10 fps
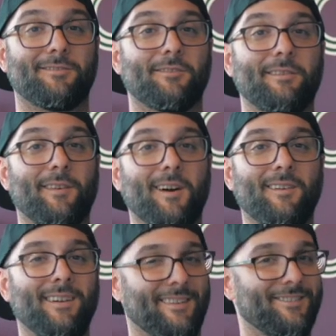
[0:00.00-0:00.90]

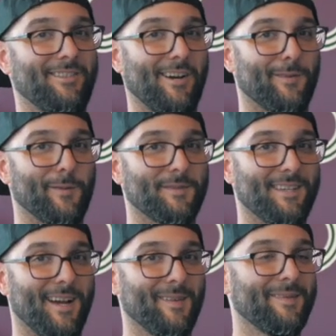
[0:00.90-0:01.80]
Sceriffo, the sheriff
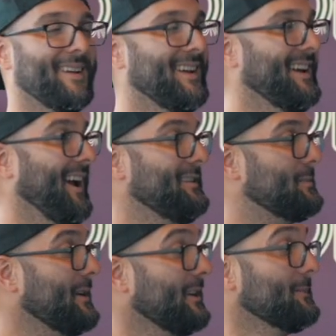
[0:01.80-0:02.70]
himself, to
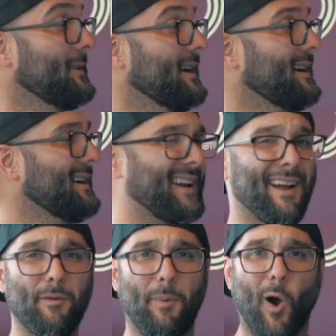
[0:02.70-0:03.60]
build him a, uh, a
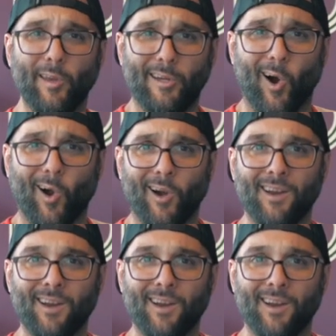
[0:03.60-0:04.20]
kind of a party car.